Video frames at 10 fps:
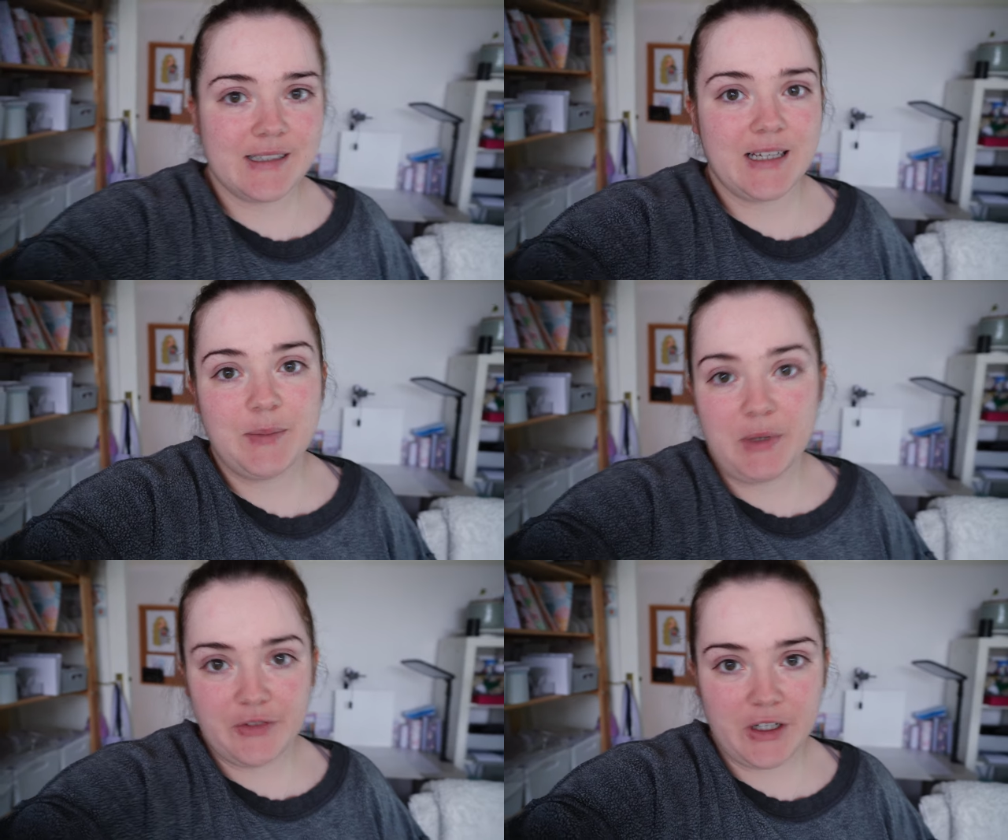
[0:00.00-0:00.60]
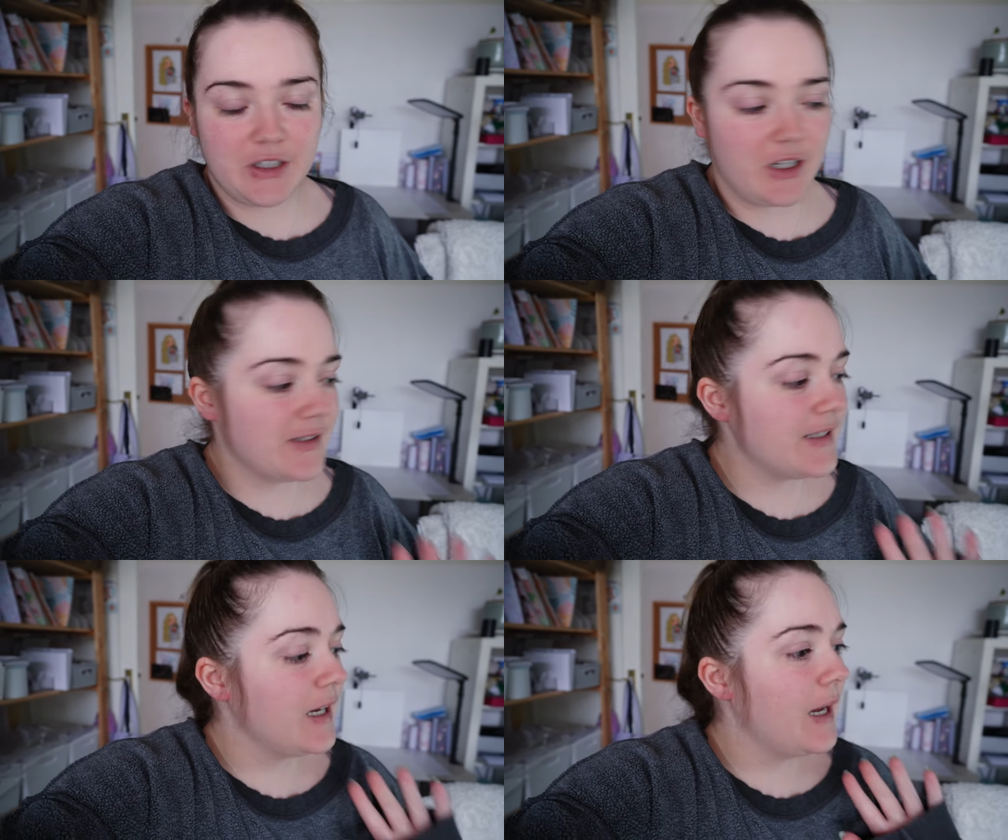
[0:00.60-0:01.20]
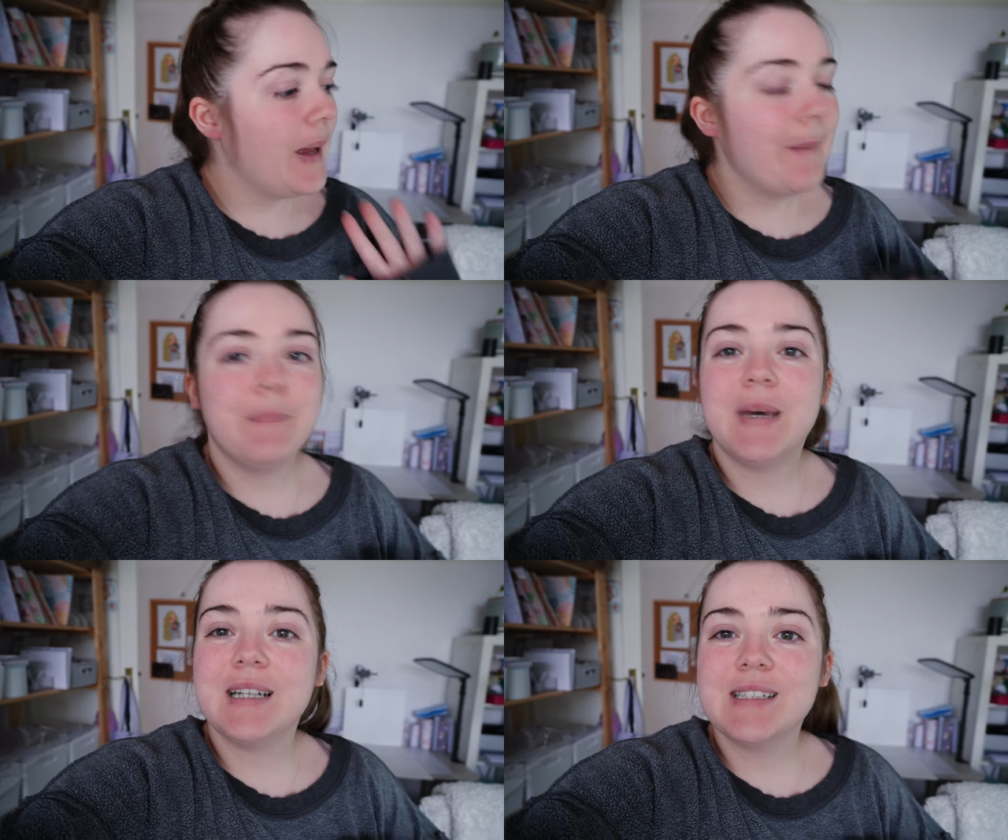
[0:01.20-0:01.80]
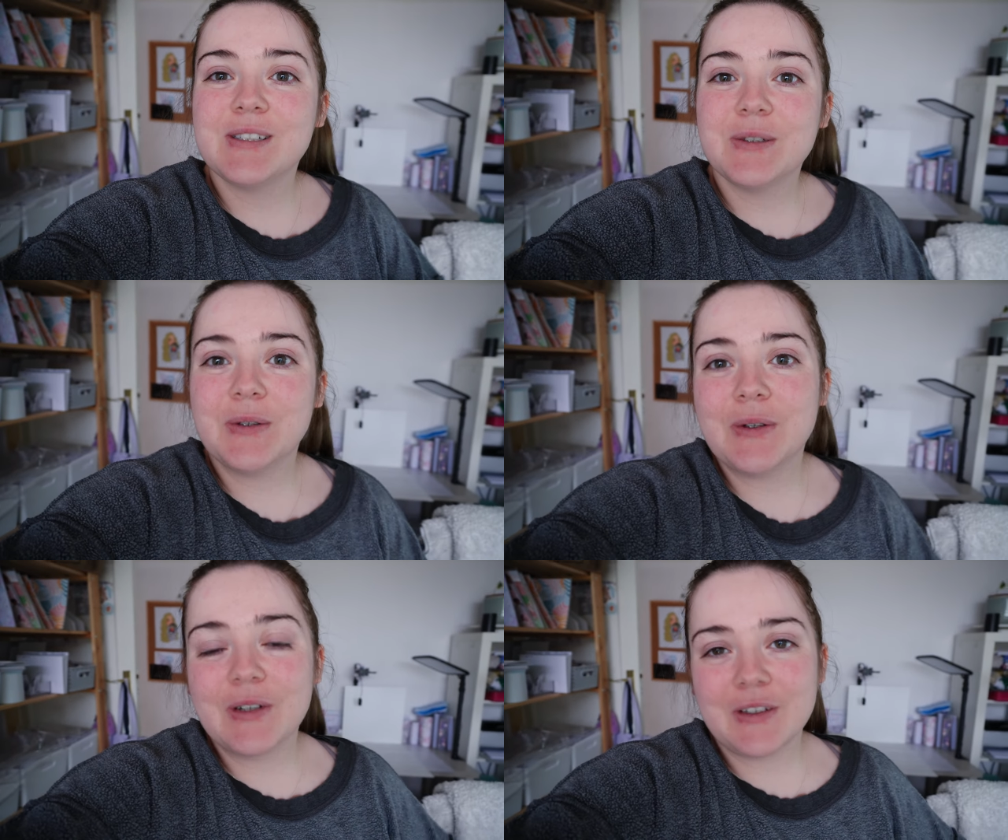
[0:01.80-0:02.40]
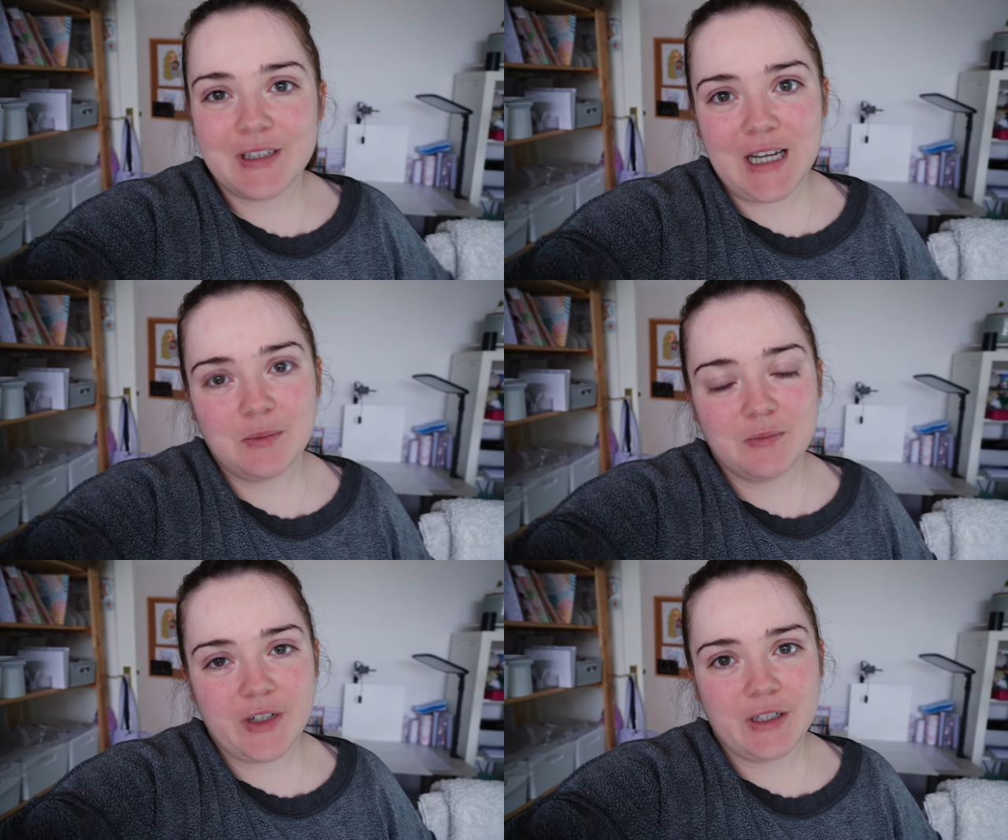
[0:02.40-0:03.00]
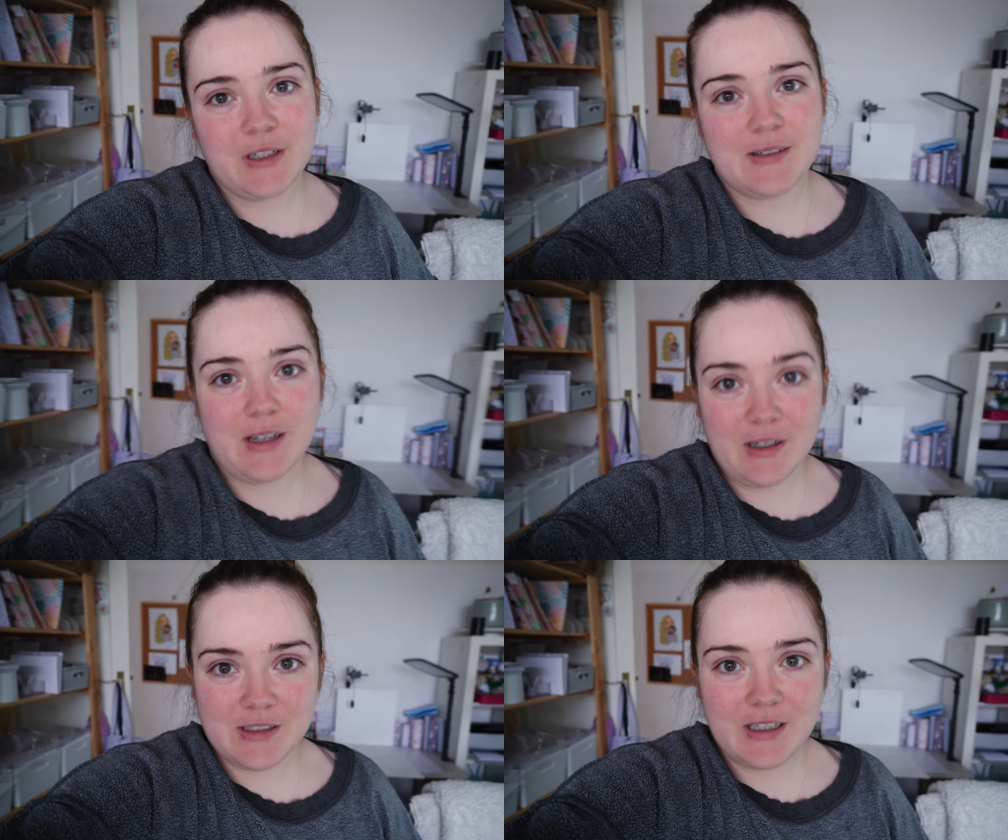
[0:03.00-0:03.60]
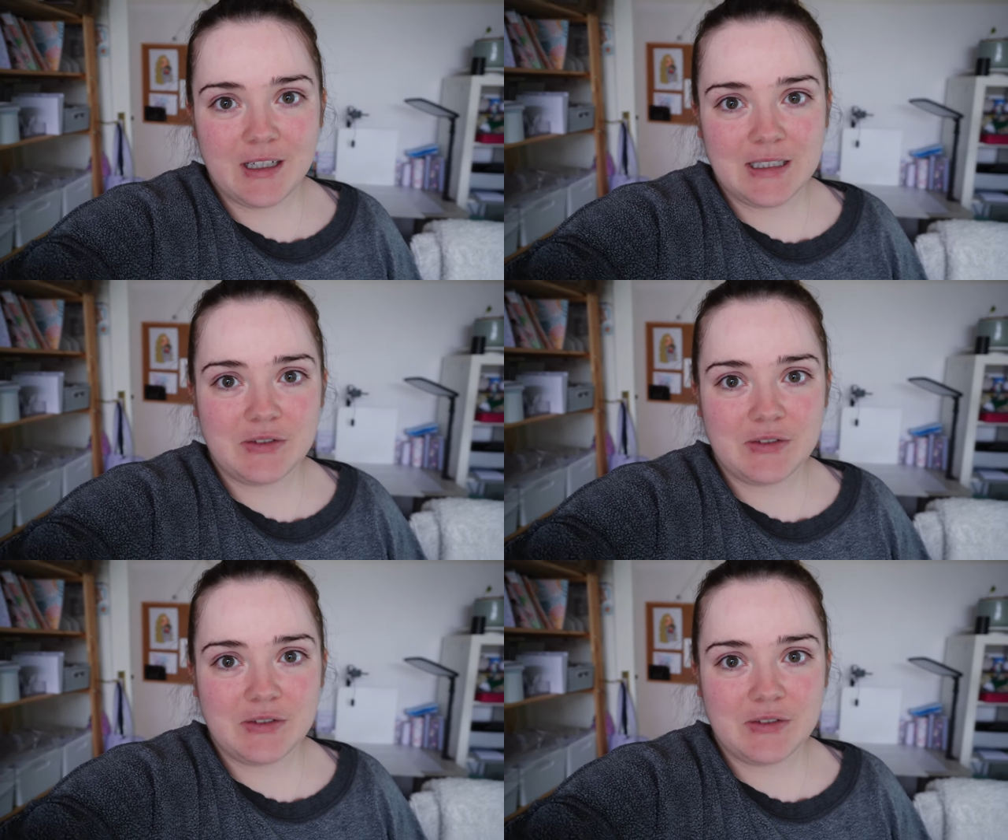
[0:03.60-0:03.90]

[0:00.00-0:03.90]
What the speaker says: to take my photos, but all of the album photos are done.